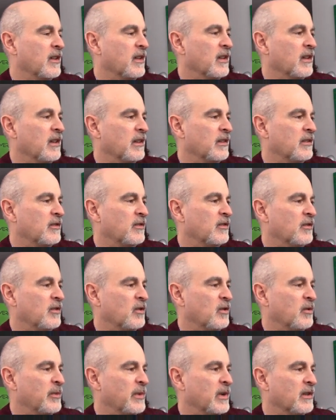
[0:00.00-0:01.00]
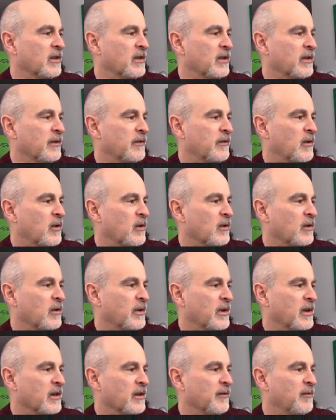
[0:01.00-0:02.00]
Let's zoom into the photo
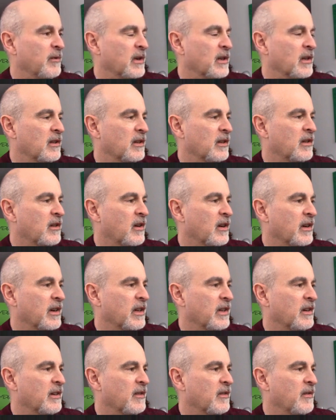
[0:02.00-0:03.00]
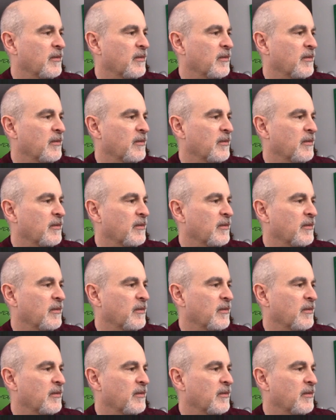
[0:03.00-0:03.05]
here. If we click on it,